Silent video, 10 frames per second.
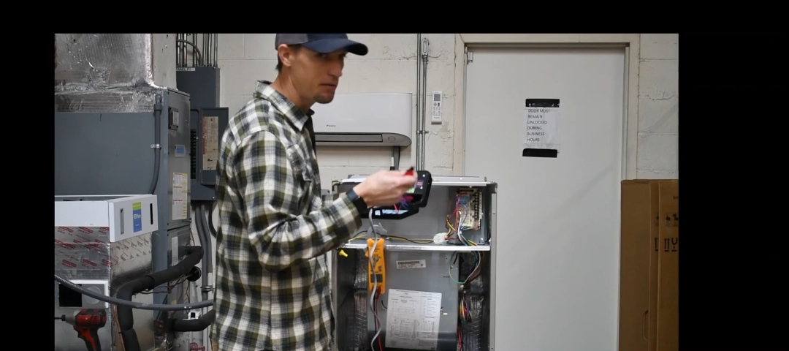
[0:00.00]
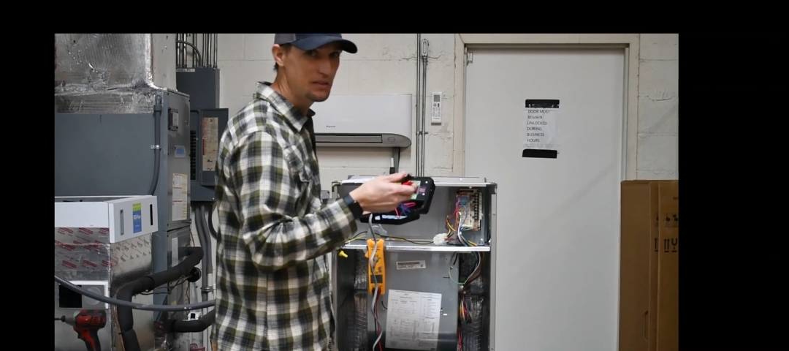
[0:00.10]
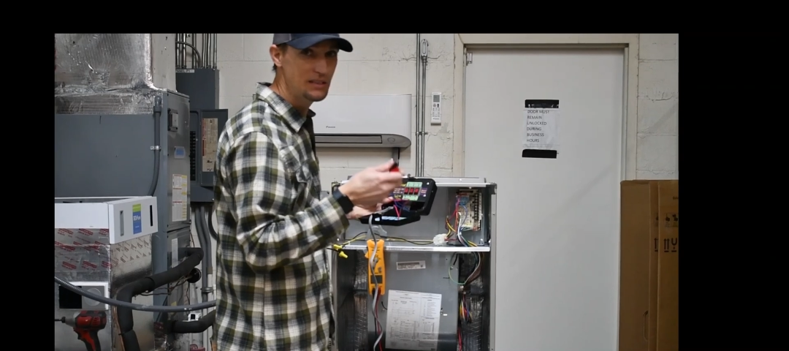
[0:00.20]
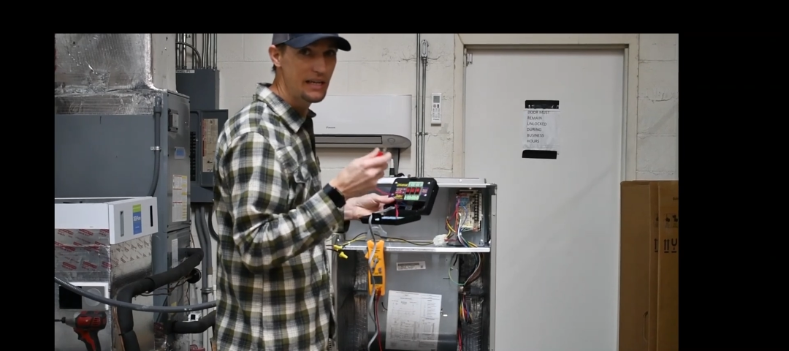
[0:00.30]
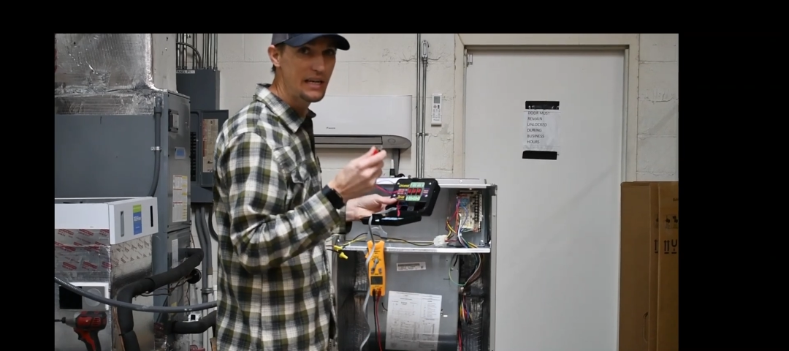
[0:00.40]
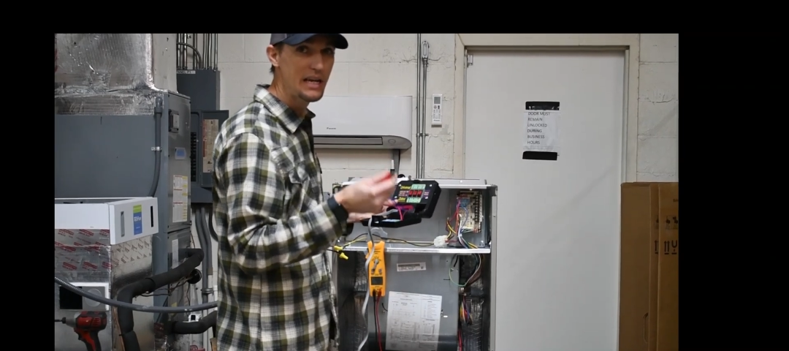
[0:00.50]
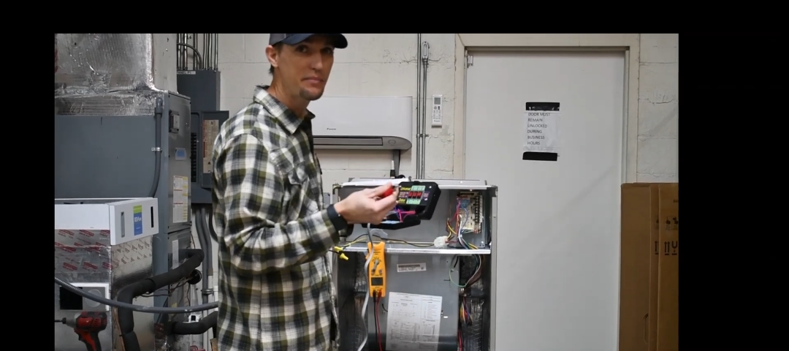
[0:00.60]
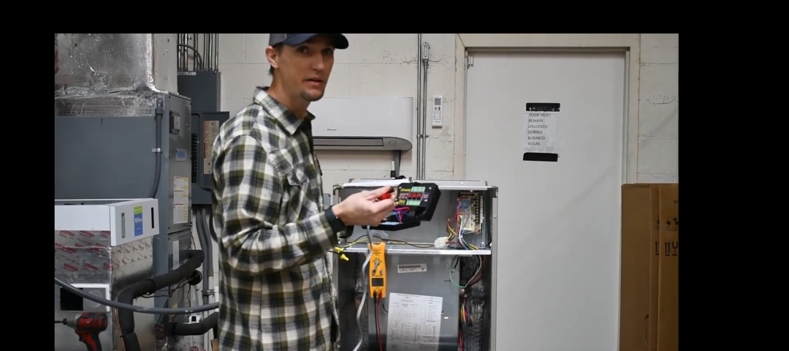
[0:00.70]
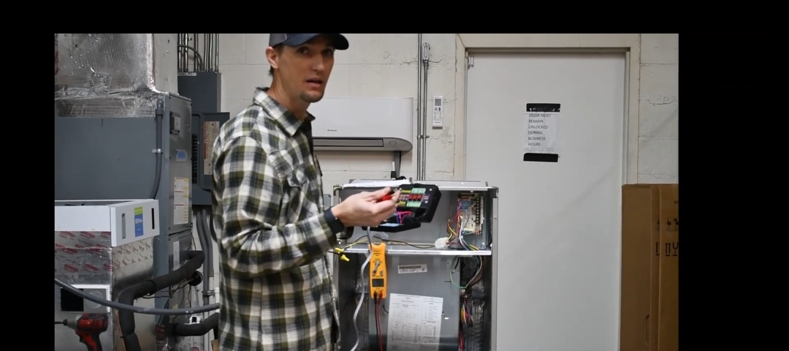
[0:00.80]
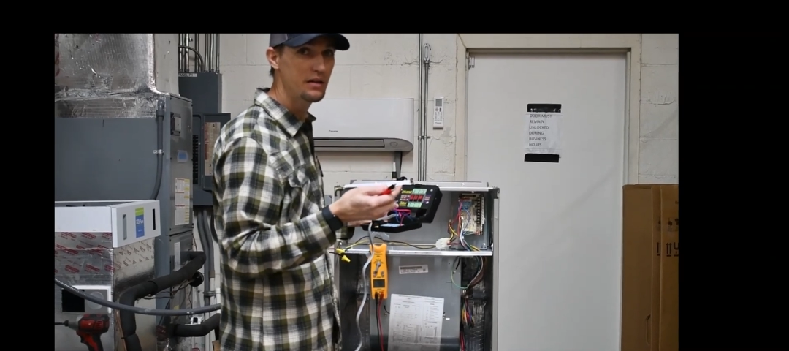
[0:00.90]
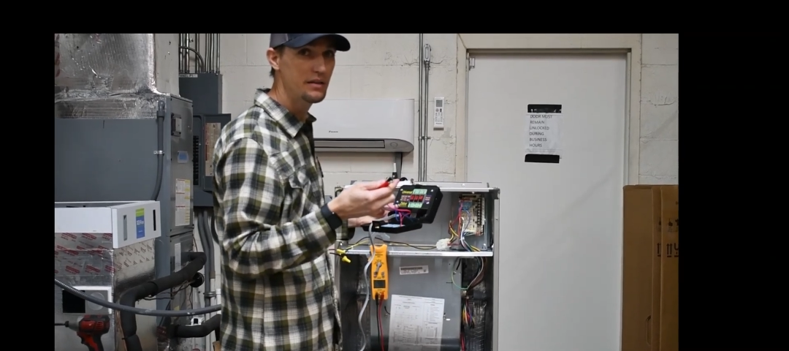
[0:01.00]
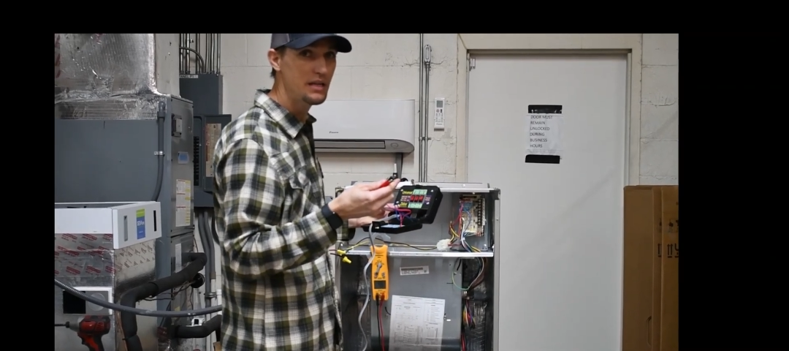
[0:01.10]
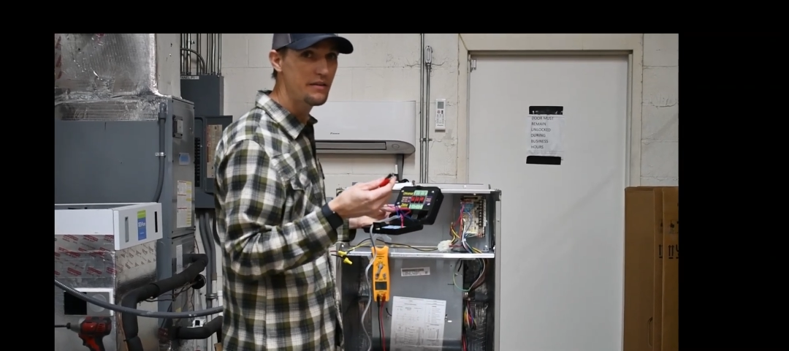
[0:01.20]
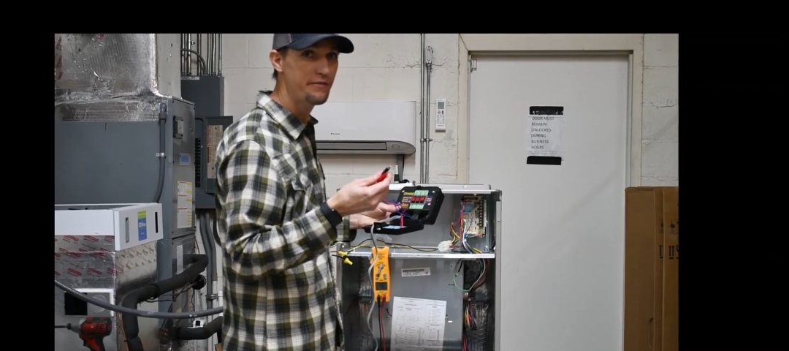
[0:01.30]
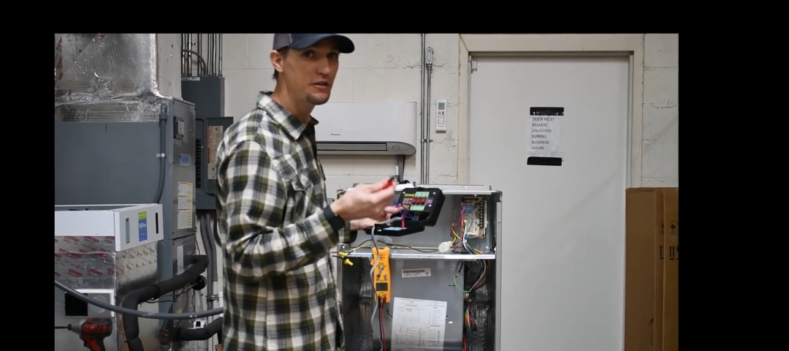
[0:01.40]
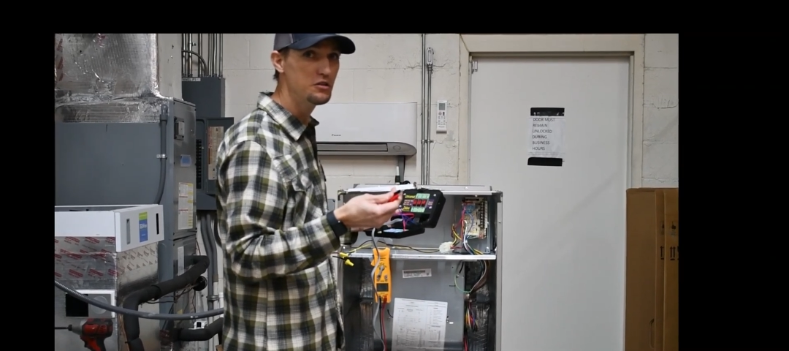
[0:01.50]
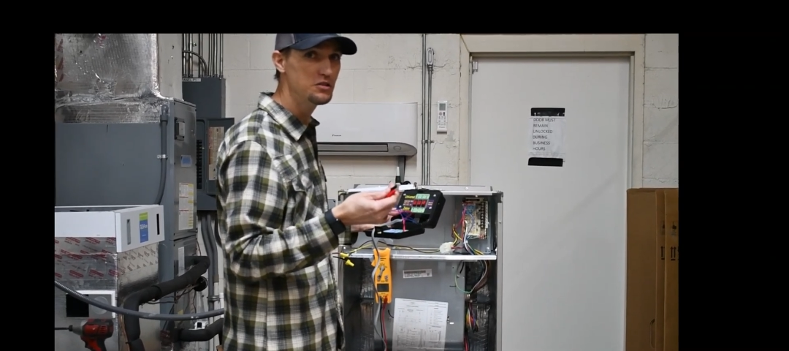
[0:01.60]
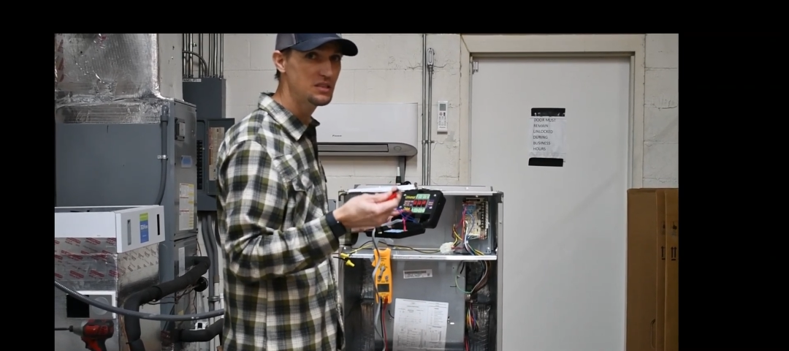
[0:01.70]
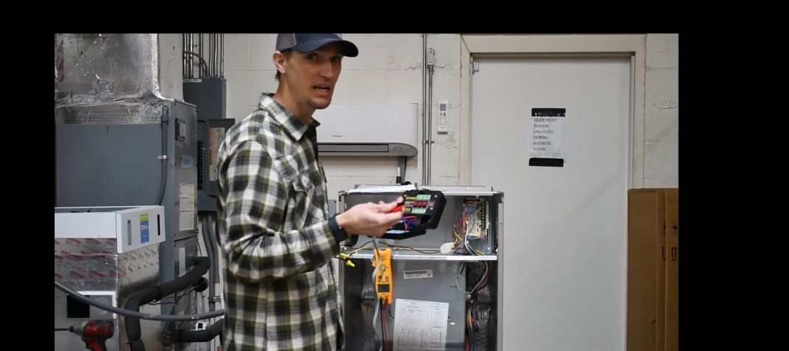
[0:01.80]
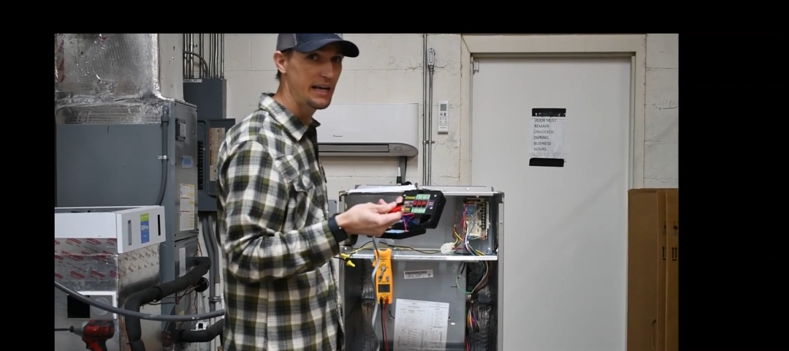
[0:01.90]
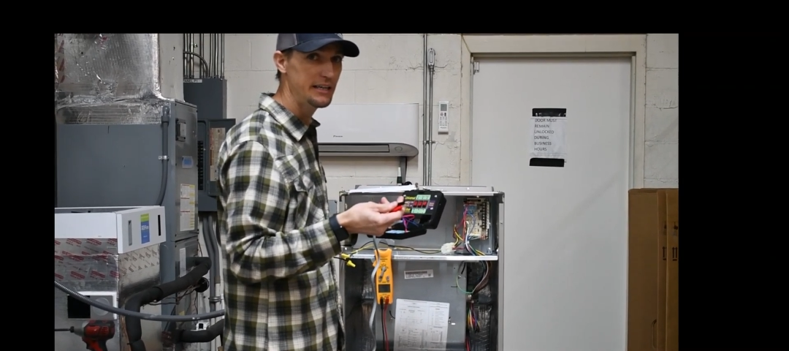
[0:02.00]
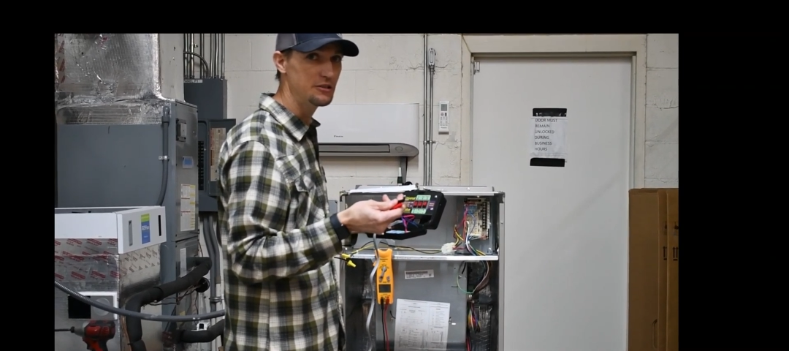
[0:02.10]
would say keep it on the fuse side of